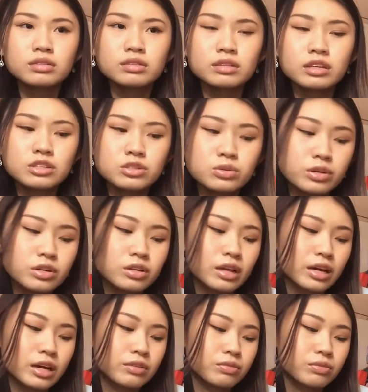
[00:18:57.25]
enjoy your
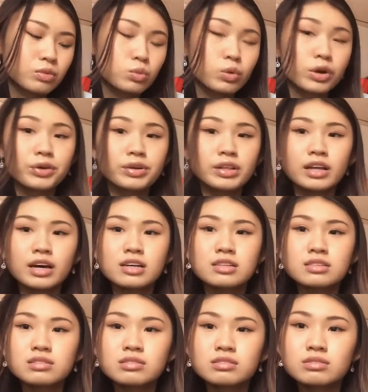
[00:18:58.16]
life, worry
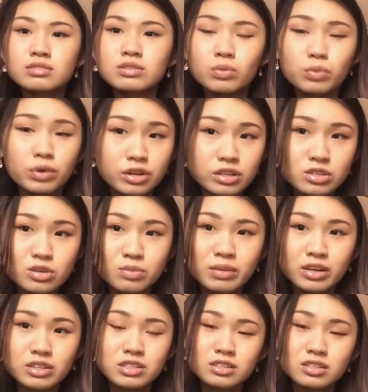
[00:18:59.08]
less, don't worry too
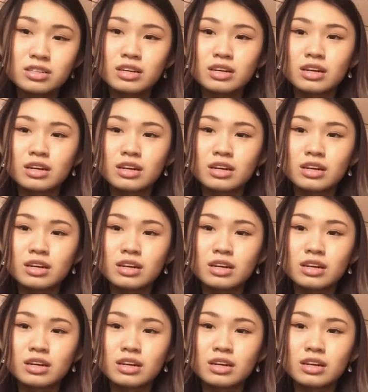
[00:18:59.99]
much,